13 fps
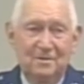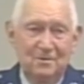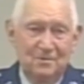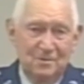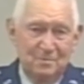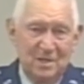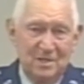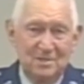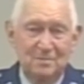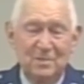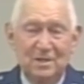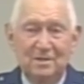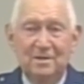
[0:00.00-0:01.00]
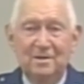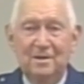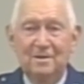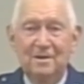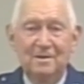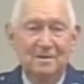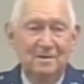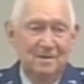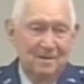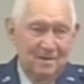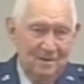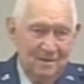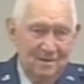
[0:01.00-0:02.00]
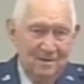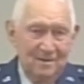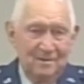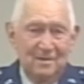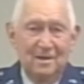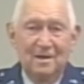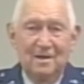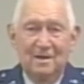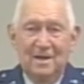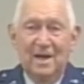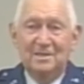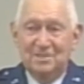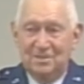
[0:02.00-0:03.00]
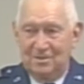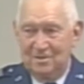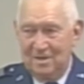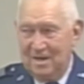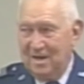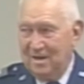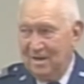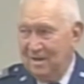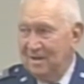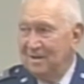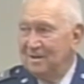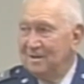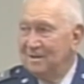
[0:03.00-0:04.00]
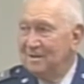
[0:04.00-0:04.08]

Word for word: no responsibility in the uh, accident that I had.